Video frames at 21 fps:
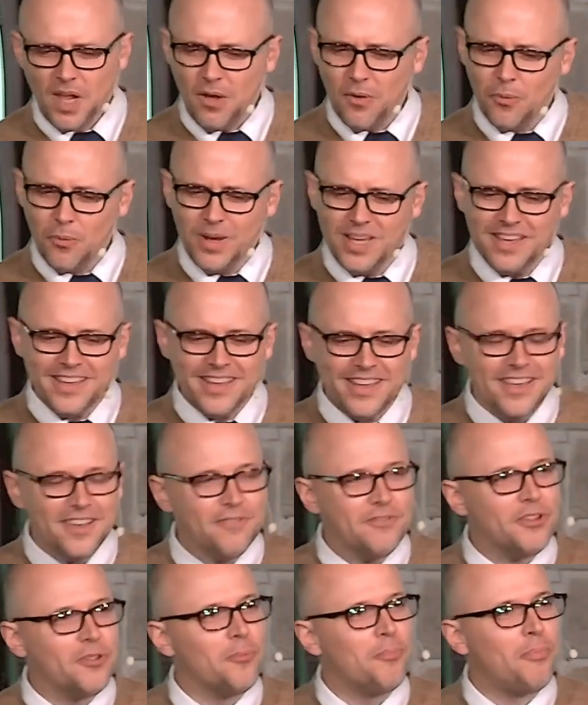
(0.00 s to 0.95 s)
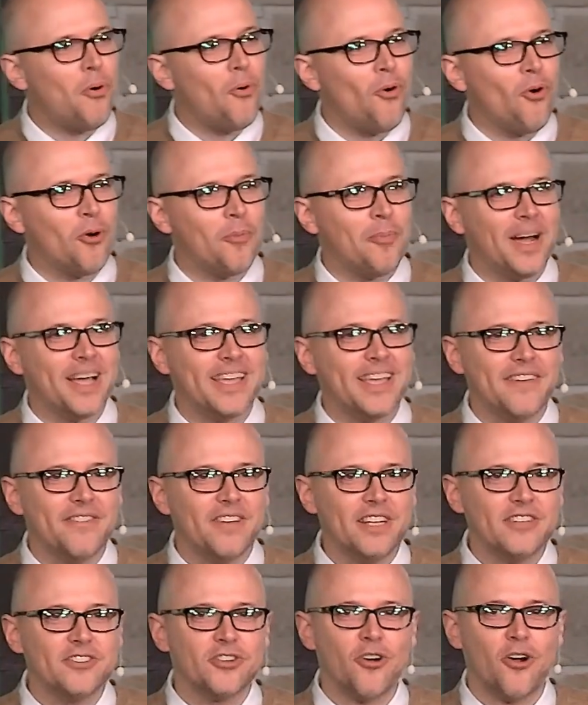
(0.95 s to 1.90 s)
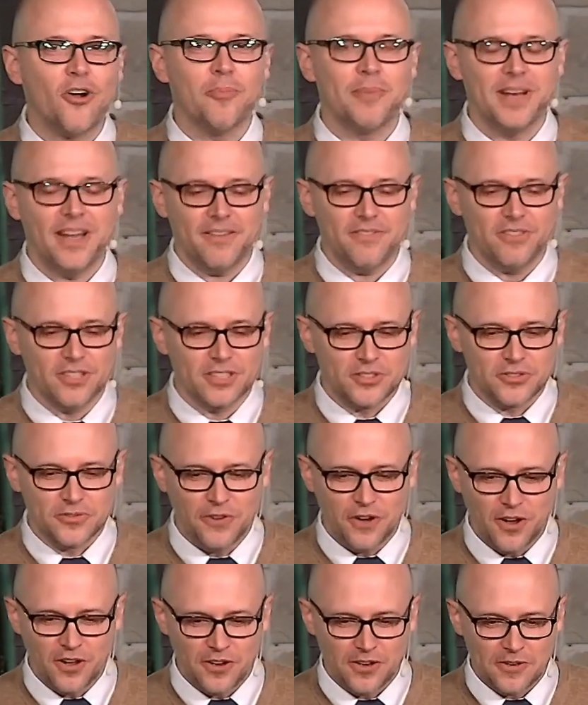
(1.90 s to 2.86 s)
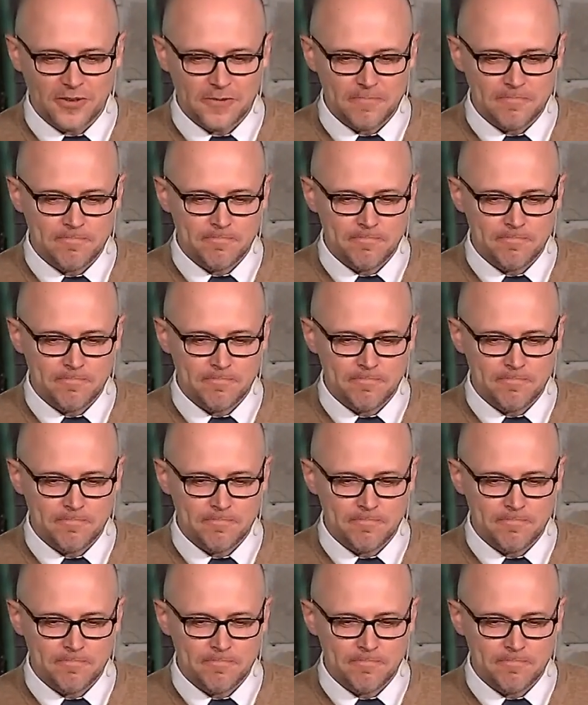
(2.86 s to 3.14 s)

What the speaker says: We can give to the poor by giving to our benevolence fund.